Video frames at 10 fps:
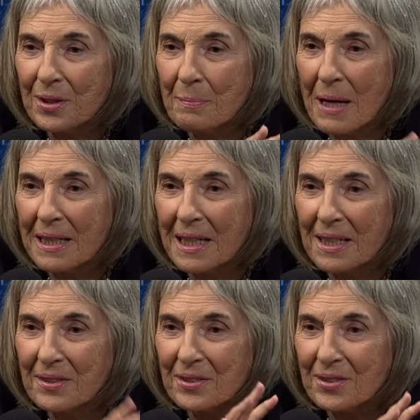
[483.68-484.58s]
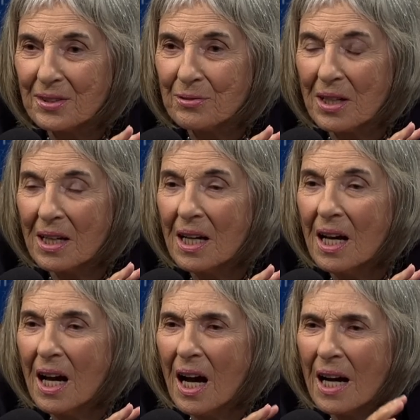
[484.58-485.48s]
and the Manets, etc.,
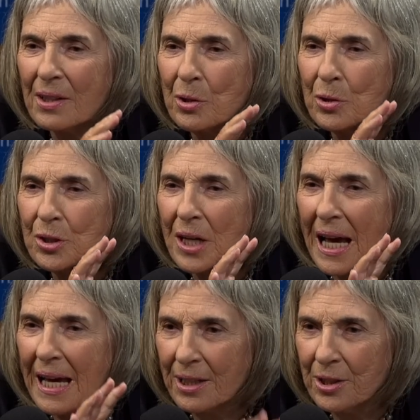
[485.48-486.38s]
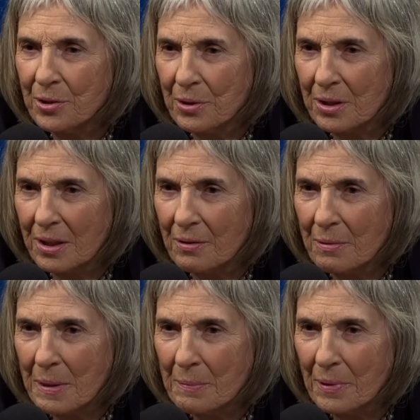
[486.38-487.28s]
I couldn't accurately
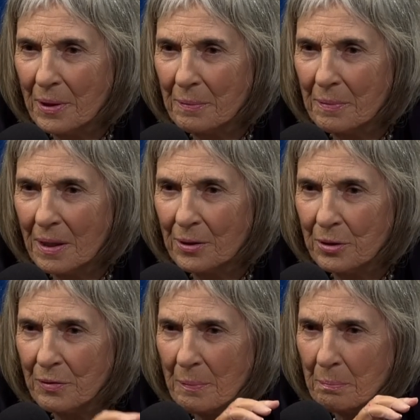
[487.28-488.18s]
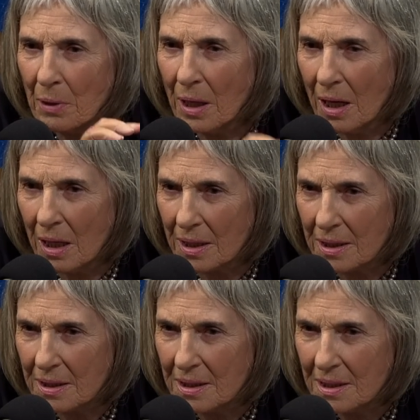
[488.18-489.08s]
remember them. I thought, if I'm
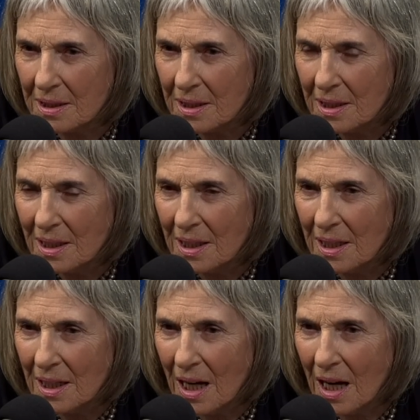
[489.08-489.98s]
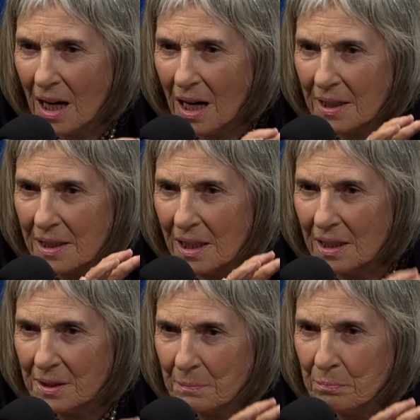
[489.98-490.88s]
blind, I
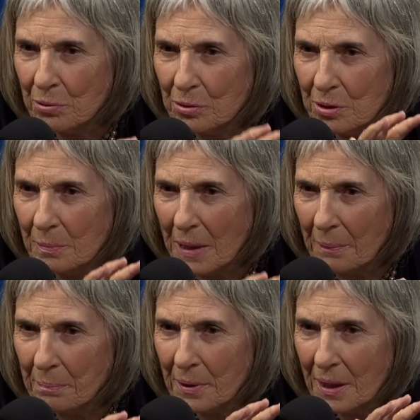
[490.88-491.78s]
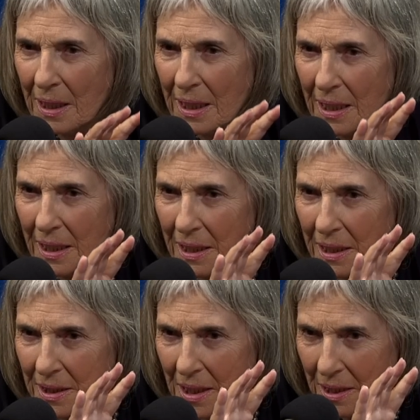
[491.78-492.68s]
can't pull them up
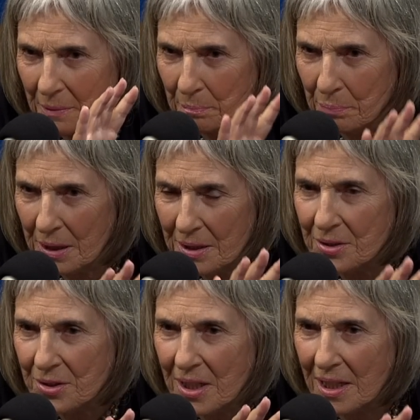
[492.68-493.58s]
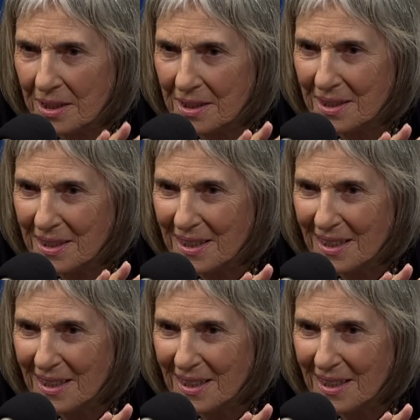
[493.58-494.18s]
in their complete state.